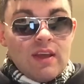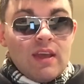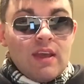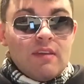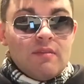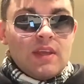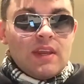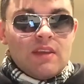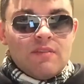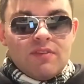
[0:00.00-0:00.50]

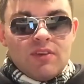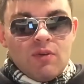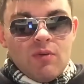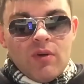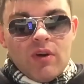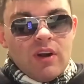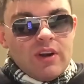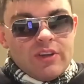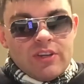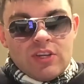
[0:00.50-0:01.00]
if you
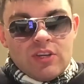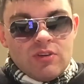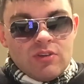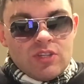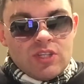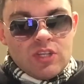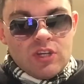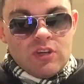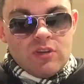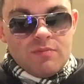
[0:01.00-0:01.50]
were on
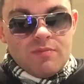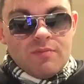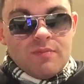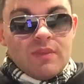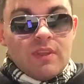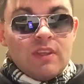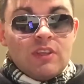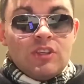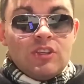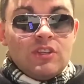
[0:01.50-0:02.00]
YouTube,
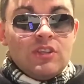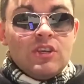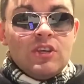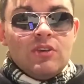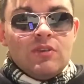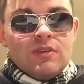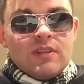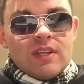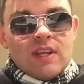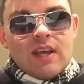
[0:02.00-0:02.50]

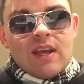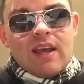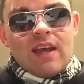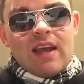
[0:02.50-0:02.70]
you'd